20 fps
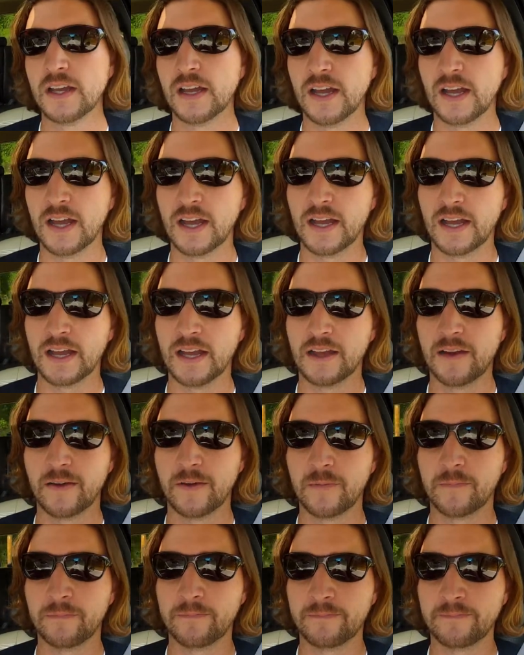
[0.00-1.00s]

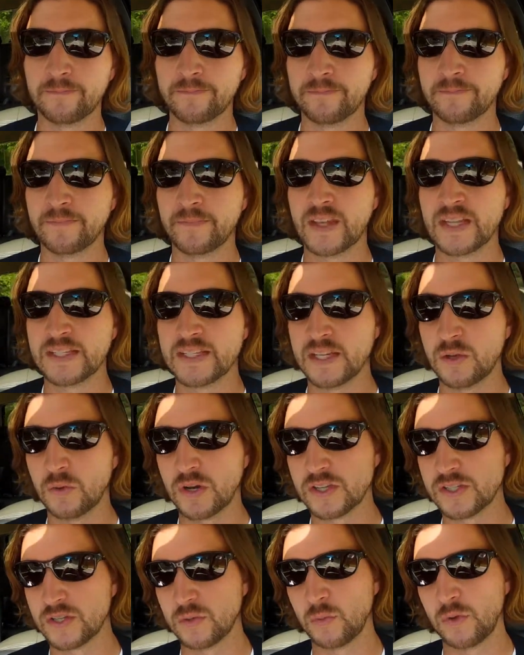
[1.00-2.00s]
Um, let's see, what
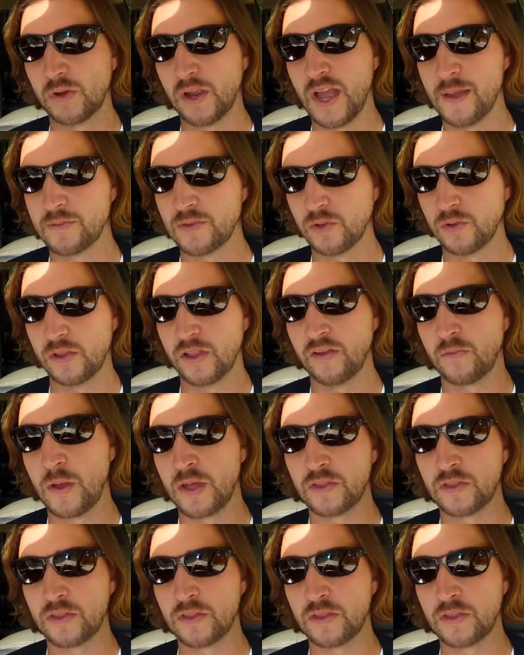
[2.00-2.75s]
else did we absolutely love